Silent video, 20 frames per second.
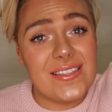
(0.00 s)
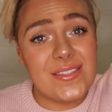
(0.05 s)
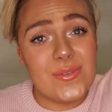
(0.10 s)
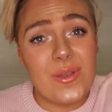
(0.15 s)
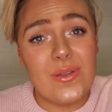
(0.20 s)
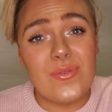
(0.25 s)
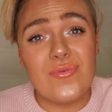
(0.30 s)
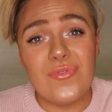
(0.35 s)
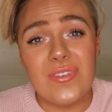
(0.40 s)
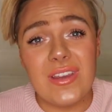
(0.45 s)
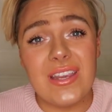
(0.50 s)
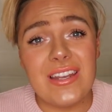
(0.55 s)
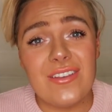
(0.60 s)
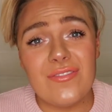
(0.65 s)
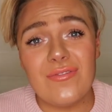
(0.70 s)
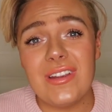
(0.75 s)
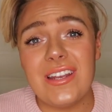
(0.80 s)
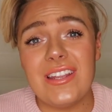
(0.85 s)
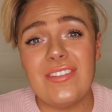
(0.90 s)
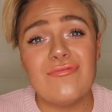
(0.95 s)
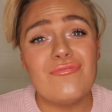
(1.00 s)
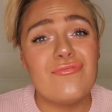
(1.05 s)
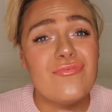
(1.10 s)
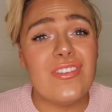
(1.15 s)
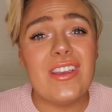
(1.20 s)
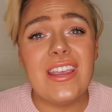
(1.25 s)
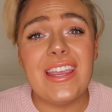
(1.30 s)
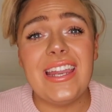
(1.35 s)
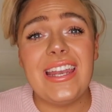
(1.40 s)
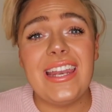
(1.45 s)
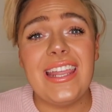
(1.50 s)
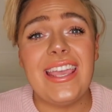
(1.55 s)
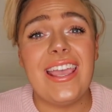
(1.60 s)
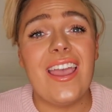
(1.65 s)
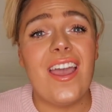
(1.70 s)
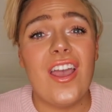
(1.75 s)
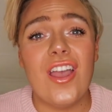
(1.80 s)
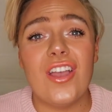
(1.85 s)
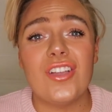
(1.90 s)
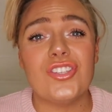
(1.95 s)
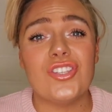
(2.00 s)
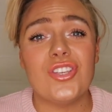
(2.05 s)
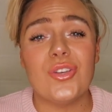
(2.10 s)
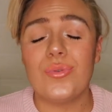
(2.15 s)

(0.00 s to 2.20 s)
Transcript: So I really, really, really urge